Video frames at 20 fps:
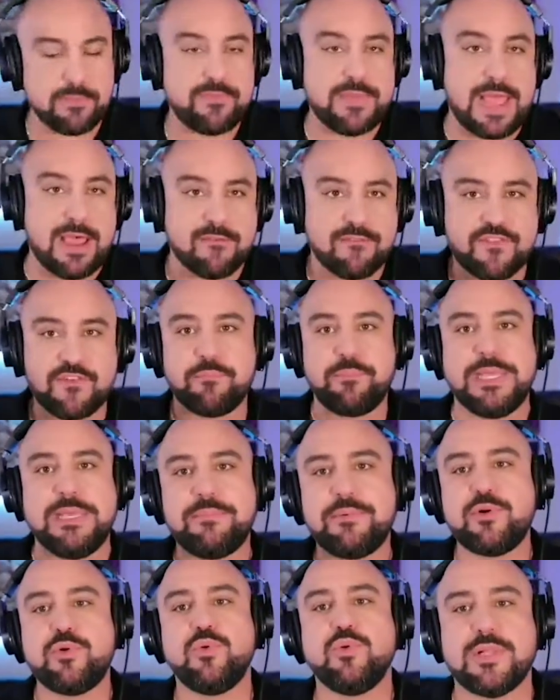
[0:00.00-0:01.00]
Now for
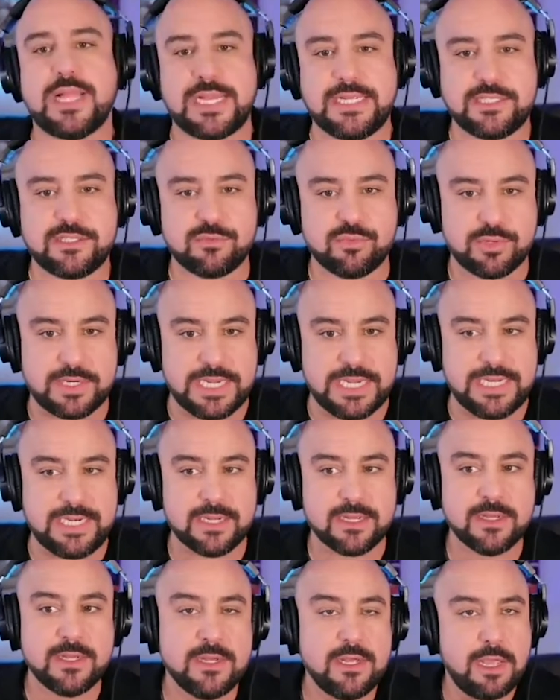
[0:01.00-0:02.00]
people who like to
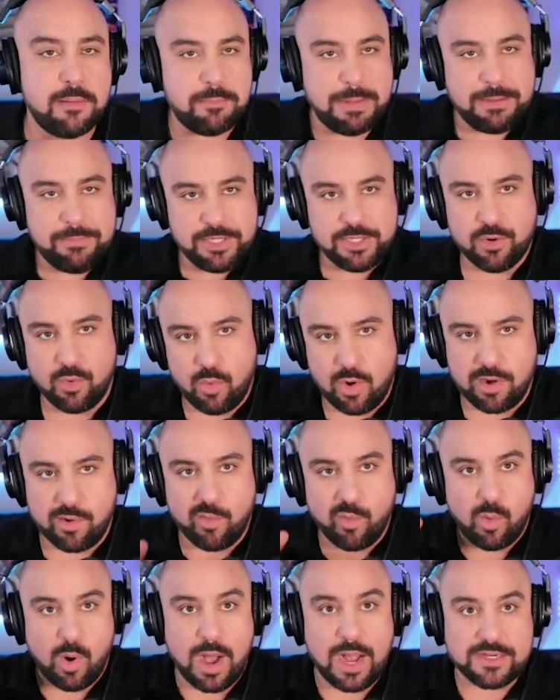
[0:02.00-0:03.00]
read and maybe don't want
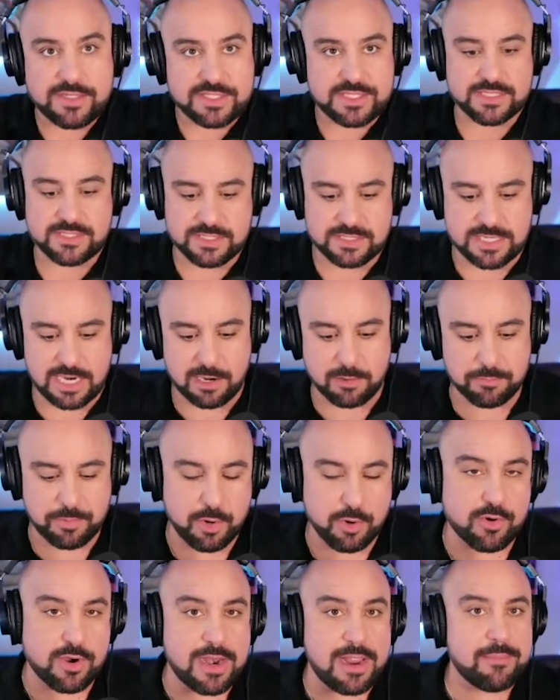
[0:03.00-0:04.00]
to watch this entire
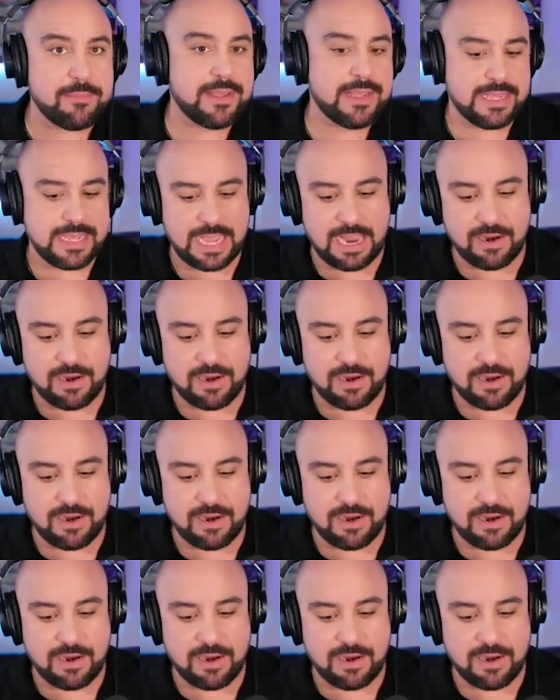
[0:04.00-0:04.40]
program,